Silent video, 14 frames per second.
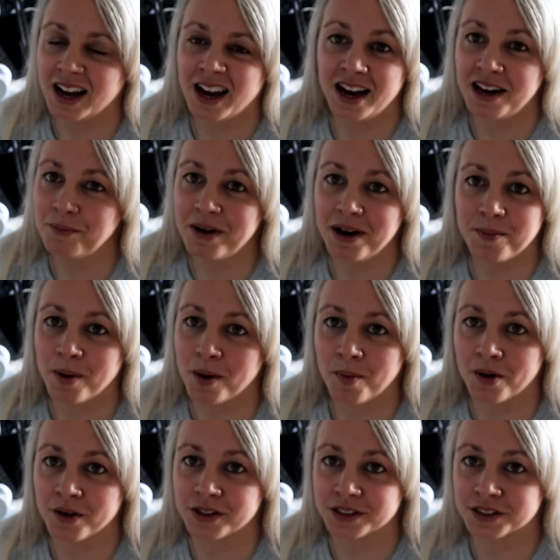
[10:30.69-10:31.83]
and I might pop
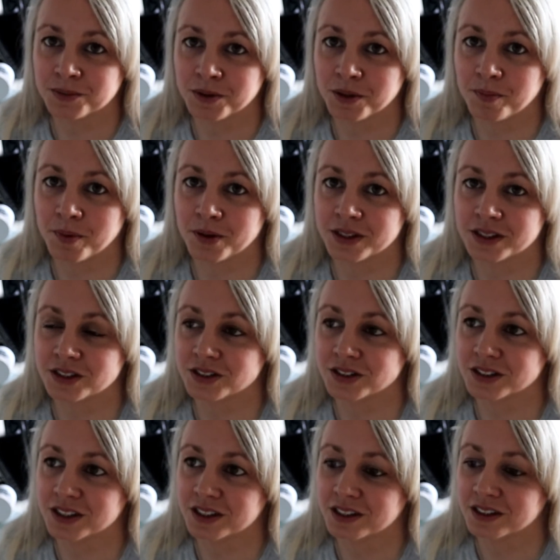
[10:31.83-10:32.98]
on at some other points
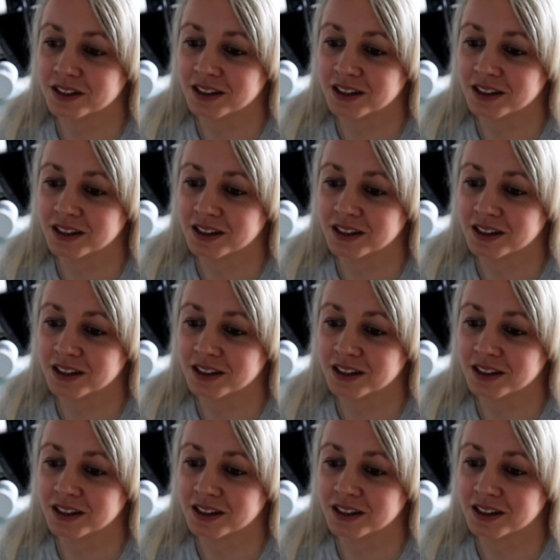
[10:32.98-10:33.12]
just to